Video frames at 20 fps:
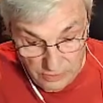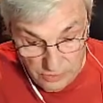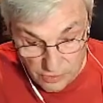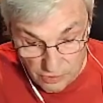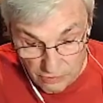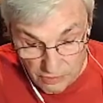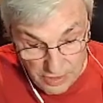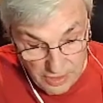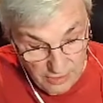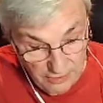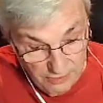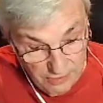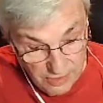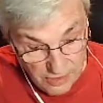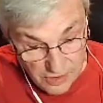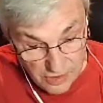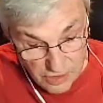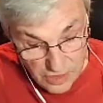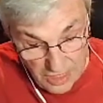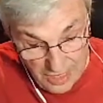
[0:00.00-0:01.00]
during
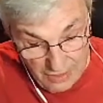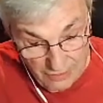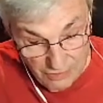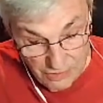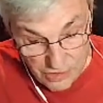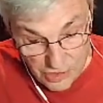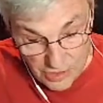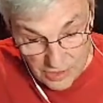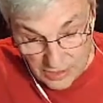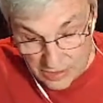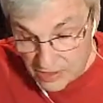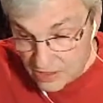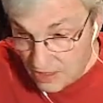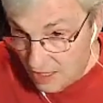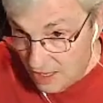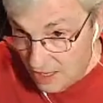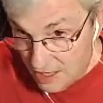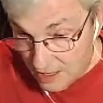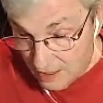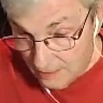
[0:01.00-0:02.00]
this challenging
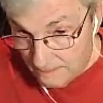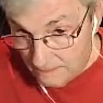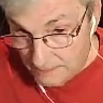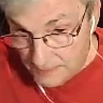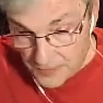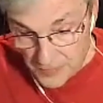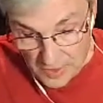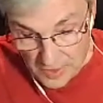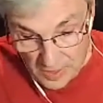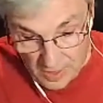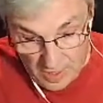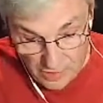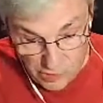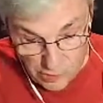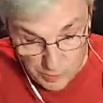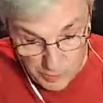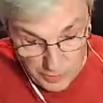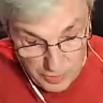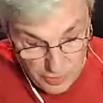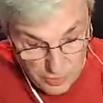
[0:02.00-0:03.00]
time.
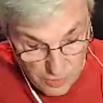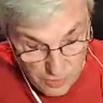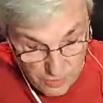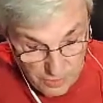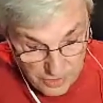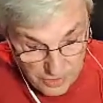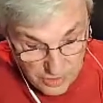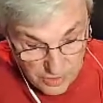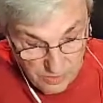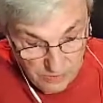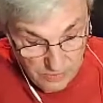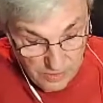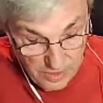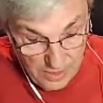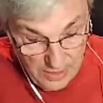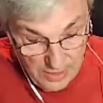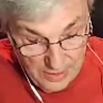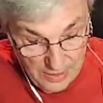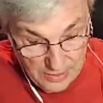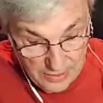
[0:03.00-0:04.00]
Entrepreneurism
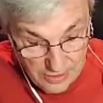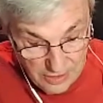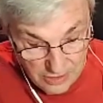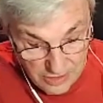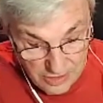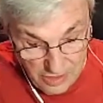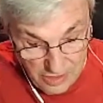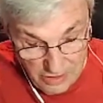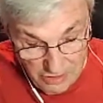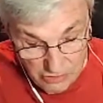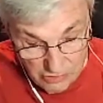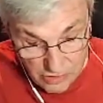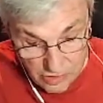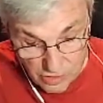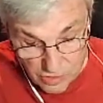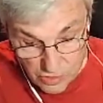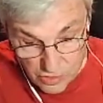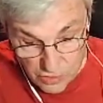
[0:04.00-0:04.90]
continues to